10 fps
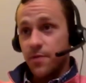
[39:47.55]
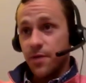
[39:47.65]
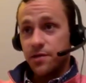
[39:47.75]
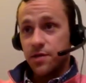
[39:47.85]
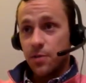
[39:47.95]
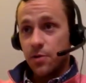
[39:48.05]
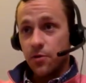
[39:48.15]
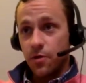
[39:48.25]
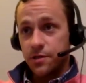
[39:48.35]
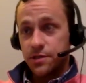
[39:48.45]
You might stumble
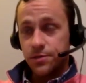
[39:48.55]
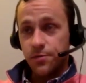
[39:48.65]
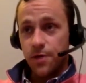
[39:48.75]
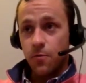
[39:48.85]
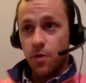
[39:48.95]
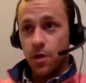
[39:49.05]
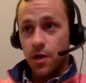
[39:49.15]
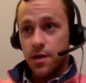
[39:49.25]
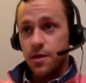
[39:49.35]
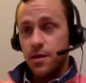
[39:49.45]
across the right
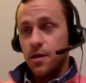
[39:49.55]
one.